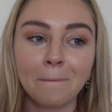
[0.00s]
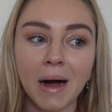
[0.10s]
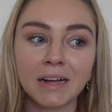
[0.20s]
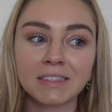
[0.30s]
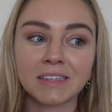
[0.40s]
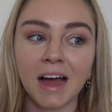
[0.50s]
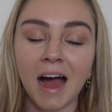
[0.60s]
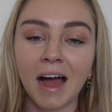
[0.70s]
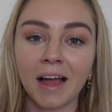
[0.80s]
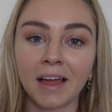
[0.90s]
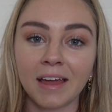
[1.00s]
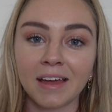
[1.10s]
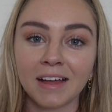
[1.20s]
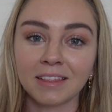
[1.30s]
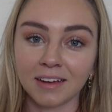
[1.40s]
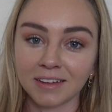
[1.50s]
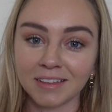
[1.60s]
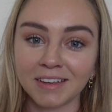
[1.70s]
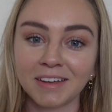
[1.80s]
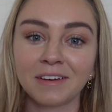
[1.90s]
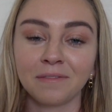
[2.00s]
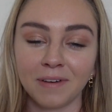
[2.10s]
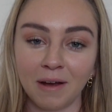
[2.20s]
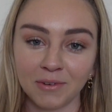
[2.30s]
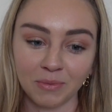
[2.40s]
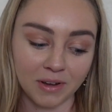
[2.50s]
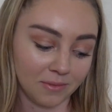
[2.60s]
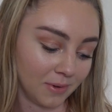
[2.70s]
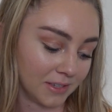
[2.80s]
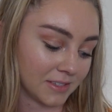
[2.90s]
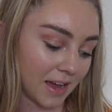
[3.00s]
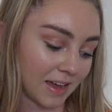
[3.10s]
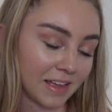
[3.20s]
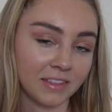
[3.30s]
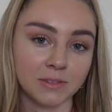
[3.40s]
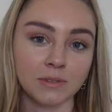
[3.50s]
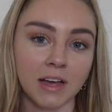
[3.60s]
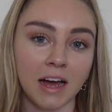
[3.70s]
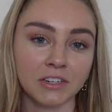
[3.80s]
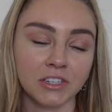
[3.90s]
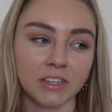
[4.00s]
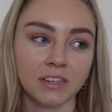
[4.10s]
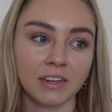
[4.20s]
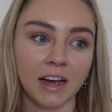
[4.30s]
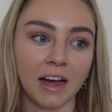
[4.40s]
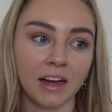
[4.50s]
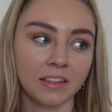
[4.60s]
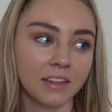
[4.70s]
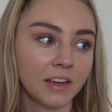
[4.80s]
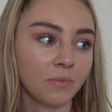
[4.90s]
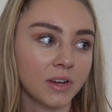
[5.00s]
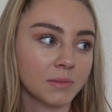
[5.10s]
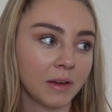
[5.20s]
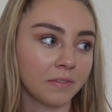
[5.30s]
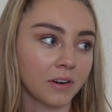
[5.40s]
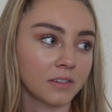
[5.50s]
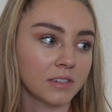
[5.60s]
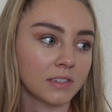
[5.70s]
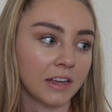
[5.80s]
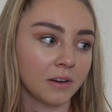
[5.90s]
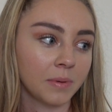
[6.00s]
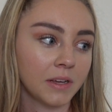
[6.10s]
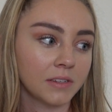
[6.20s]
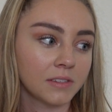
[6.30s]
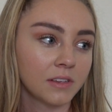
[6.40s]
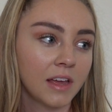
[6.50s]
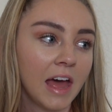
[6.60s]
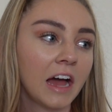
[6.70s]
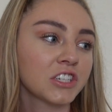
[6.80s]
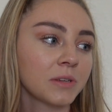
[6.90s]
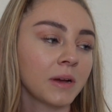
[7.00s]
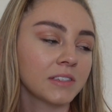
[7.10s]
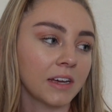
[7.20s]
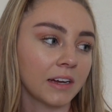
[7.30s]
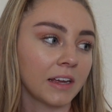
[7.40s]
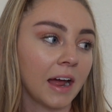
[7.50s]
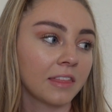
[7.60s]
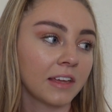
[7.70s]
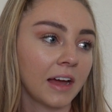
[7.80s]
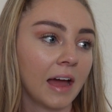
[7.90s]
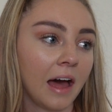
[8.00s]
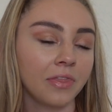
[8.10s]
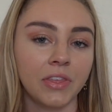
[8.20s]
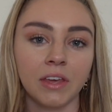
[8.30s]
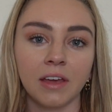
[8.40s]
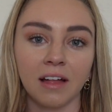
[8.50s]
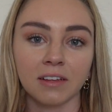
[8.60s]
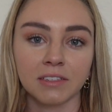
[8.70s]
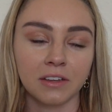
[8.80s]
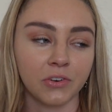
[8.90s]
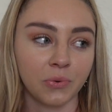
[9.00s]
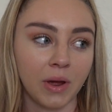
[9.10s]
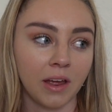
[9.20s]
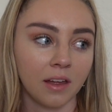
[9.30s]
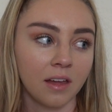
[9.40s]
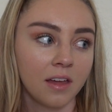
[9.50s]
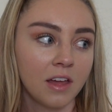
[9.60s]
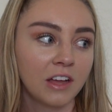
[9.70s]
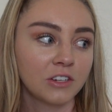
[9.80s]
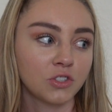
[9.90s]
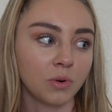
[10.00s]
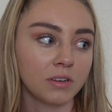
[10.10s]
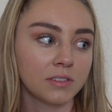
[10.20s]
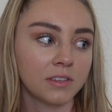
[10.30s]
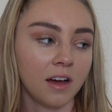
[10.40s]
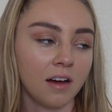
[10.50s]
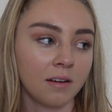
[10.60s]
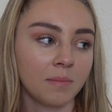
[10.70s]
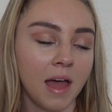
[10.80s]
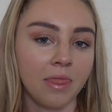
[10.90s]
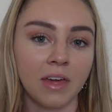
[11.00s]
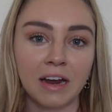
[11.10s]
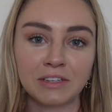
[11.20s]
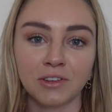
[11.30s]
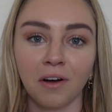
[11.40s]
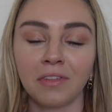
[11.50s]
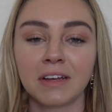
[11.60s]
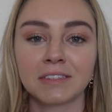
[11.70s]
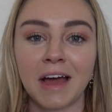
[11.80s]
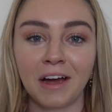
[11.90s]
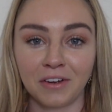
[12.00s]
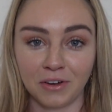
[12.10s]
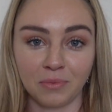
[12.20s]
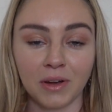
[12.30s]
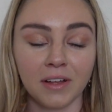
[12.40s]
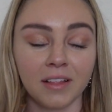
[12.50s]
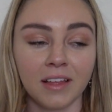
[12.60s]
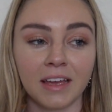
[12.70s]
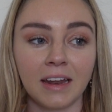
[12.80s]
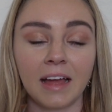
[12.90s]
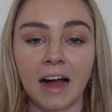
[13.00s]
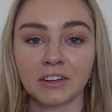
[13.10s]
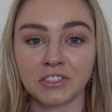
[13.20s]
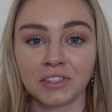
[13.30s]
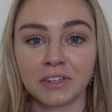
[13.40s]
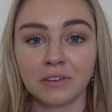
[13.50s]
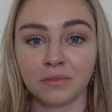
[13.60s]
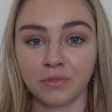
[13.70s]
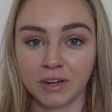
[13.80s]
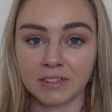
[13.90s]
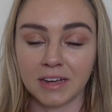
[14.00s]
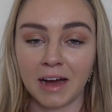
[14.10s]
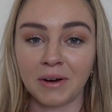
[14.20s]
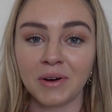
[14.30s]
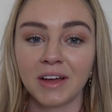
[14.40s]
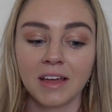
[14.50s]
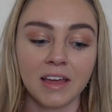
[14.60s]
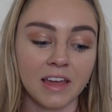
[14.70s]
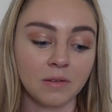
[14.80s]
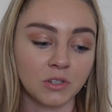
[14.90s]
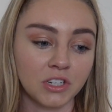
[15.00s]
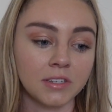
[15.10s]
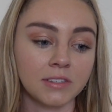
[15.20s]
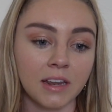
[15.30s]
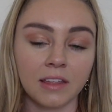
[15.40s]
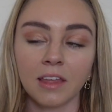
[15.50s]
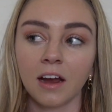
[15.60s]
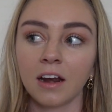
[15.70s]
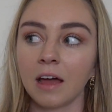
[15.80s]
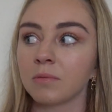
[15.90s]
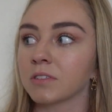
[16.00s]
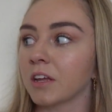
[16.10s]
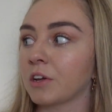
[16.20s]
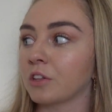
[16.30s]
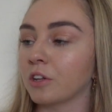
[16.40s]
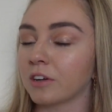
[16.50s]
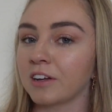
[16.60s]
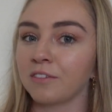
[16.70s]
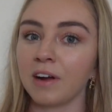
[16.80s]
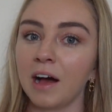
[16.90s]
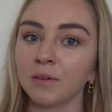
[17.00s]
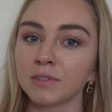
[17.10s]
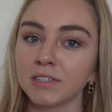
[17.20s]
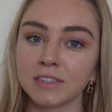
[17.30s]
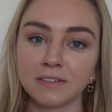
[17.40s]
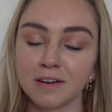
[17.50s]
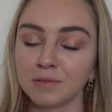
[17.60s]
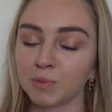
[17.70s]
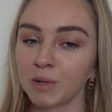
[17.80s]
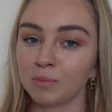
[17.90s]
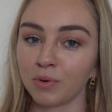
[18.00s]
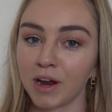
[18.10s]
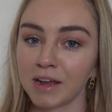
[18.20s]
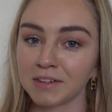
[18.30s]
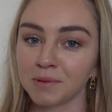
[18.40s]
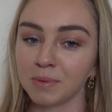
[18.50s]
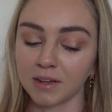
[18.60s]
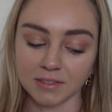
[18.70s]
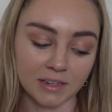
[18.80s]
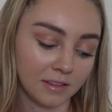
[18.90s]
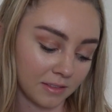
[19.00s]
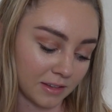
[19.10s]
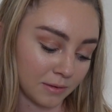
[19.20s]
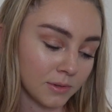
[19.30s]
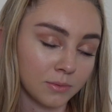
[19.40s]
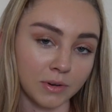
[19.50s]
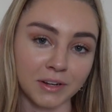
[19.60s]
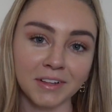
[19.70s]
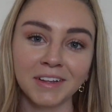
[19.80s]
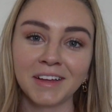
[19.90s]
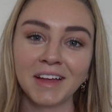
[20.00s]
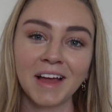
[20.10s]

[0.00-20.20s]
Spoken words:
But I luckily found one day, and this was actually, I think it was my first designer piece. Actually, my second. I think I had the Alexander Wang shorts, and then I saw this at Goodwill, and I actually freaked out. It was just sitting there, and I was like looking around to see if I was being pranked because I didn't think it was real.